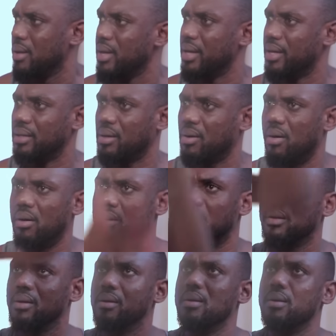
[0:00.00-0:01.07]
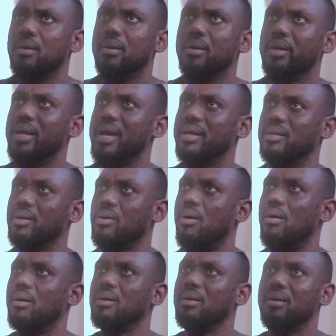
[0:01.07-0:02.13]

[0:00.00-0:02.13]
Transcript: He ended the call. He ended the call.